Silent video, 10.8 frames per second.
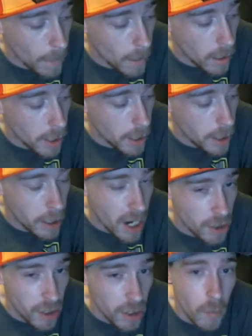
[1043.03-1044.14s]
I
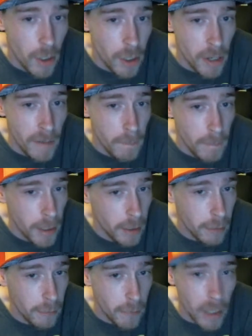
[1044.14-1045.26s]
still want them.
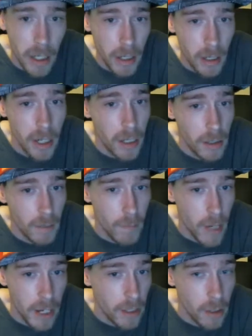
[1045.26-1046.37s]
If I can get
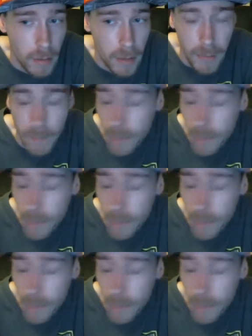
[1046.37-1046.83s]
my hands on them